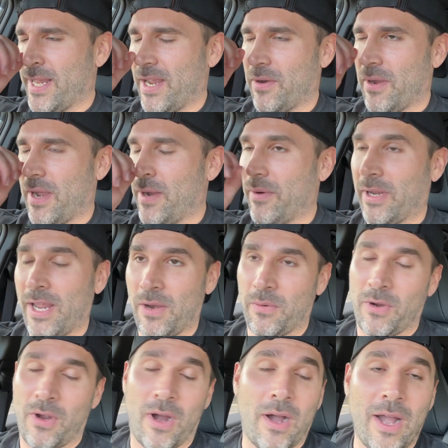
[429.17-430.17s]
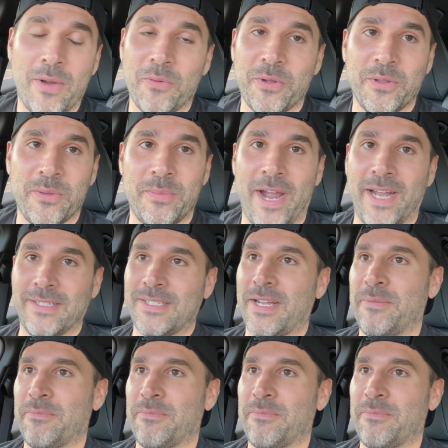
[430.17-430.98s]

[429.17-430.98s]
I can't recall. I won the match.